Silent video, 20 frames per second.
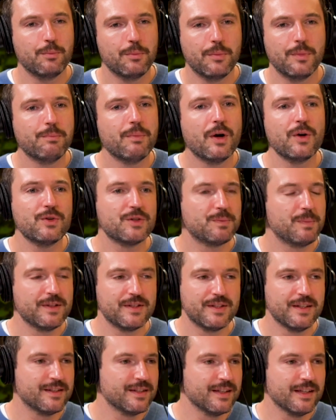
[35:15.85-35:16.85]
most
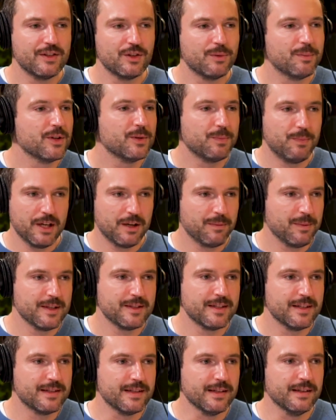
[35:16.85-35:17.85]
businesses or most big
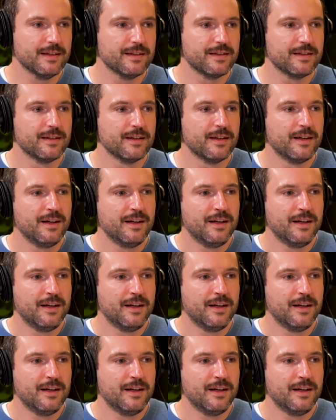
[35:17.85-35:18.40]
businesses,